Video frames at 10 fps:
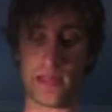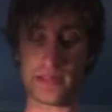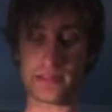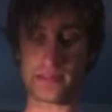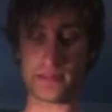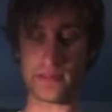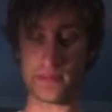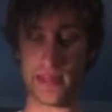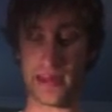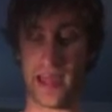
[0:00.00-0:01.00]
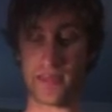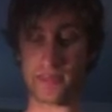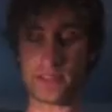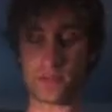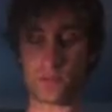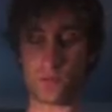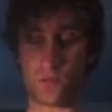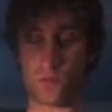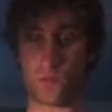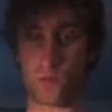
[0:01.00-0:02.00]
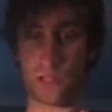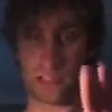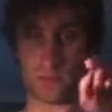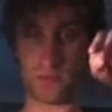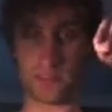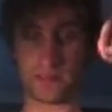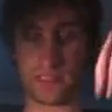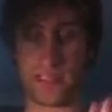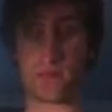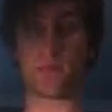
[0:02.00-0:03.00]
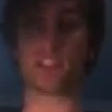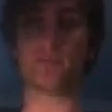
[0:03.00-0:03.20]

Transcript: As that happens, one's moving down,